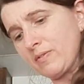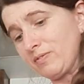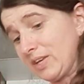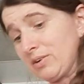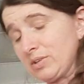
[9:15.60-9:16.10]

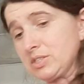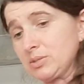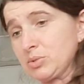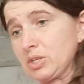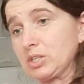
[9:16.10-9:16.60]
That one
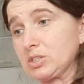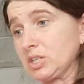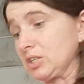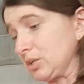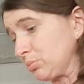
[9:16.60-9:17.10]
seems like it's
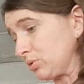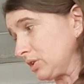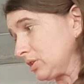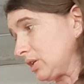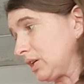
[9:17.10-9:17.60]
on there pretty
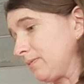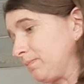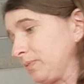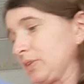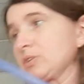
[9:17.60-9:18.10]
tight.
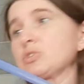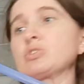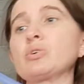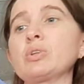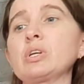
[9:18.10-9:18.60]

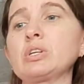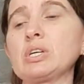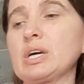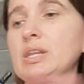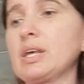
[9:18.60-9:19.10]
So then you
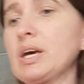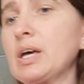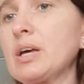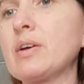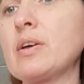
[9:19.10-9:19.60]
got that.